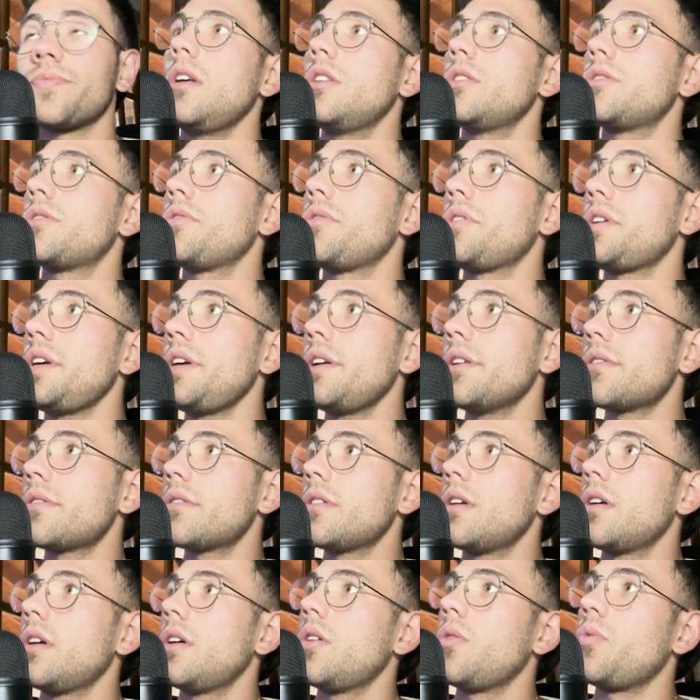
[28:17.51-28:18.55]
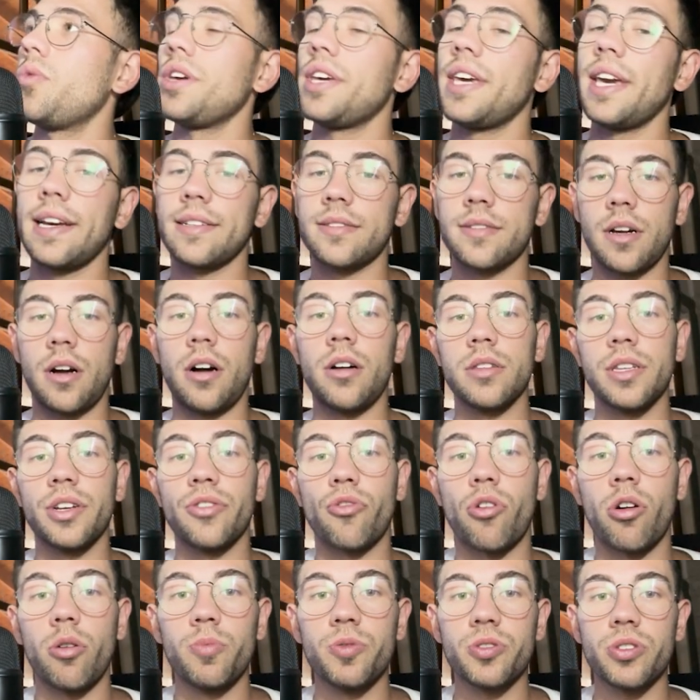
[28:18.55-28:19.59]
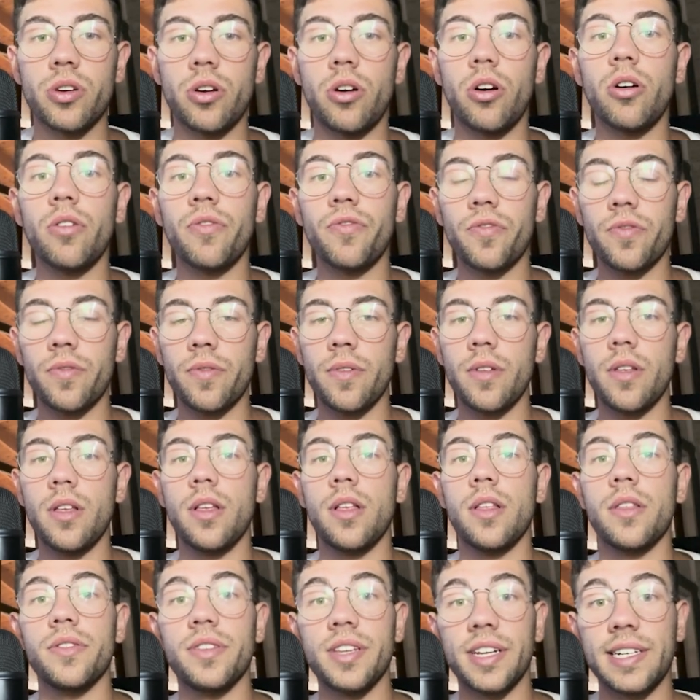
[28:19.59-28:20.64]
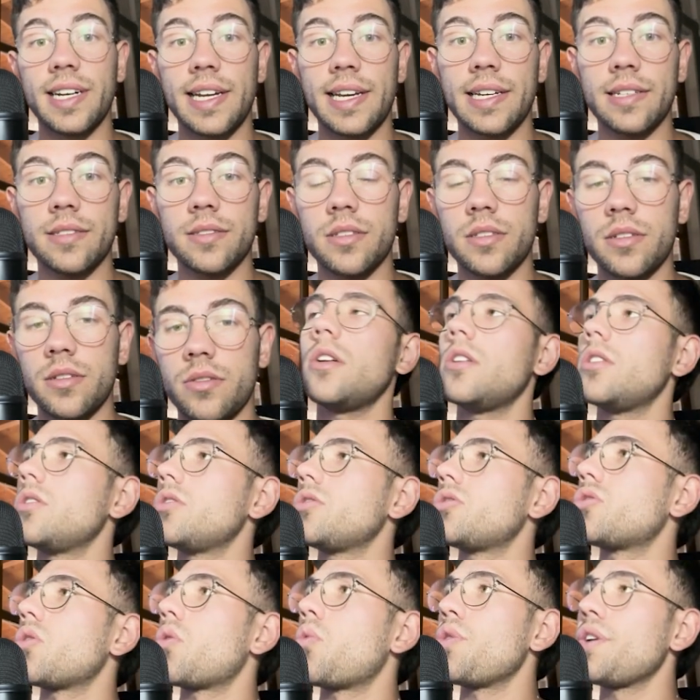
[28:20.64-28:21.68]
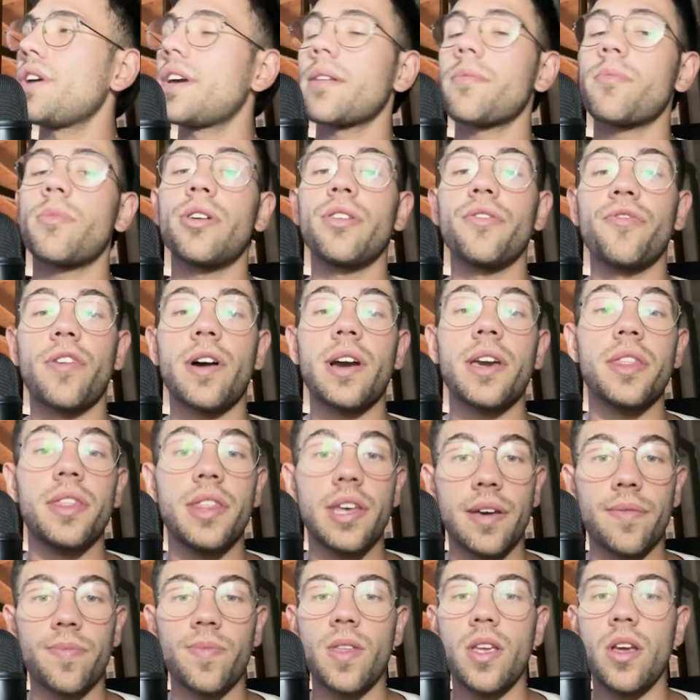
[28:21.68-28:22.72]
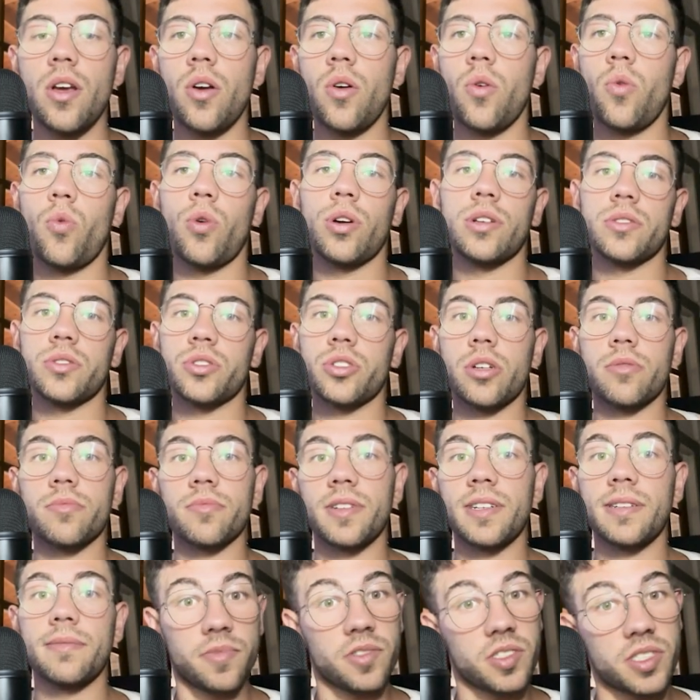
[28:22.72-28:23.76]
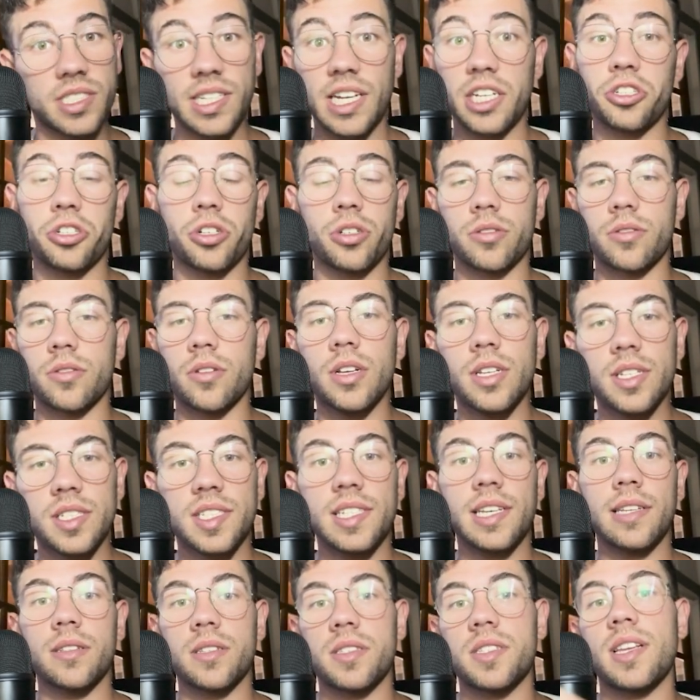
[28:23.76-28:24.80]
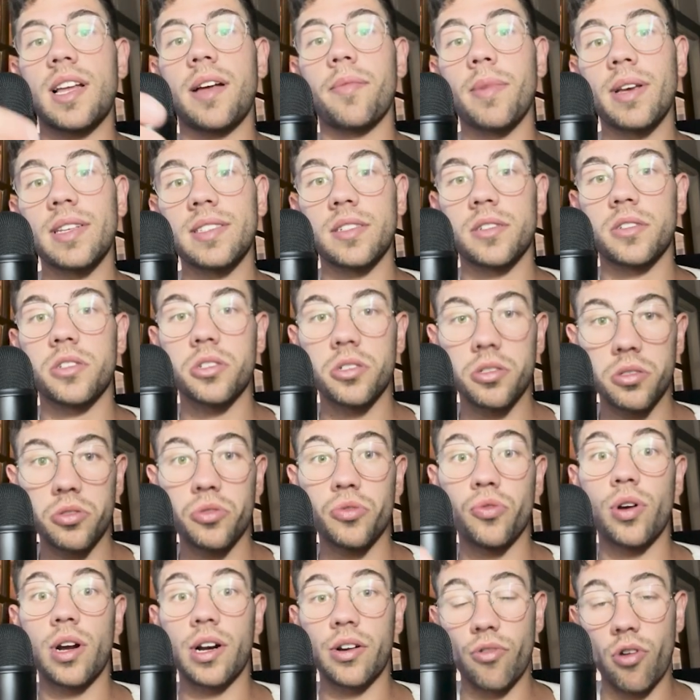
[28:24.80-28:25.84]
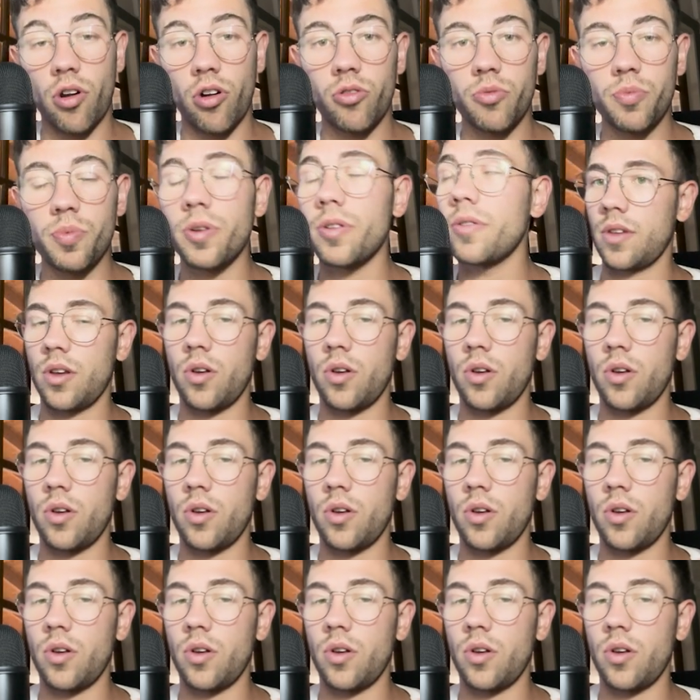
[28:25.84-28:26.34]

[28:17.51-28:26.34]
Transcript: So here we get all the groups of the client, so we can verify them when some session sends a message to a group.